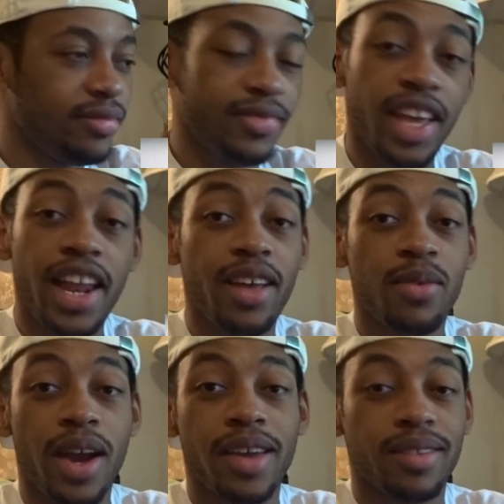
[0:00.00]
They ain't
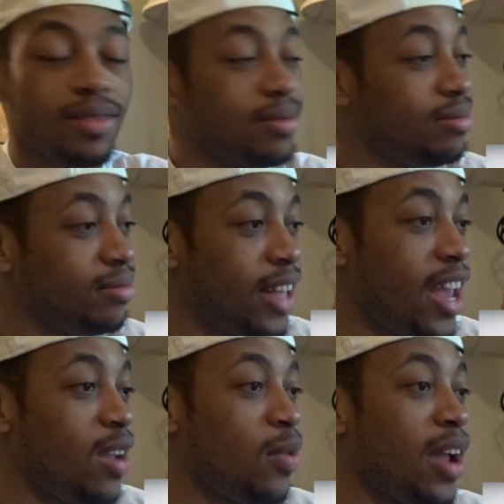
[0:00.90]

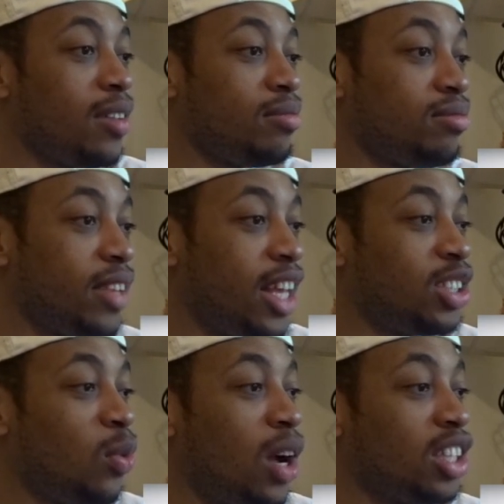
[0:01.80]
right.
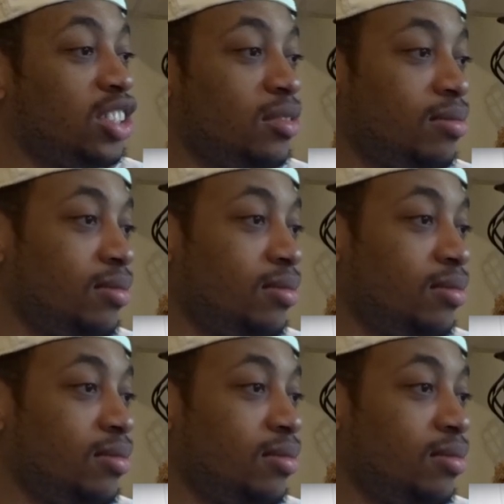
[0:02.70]
Kids are watching.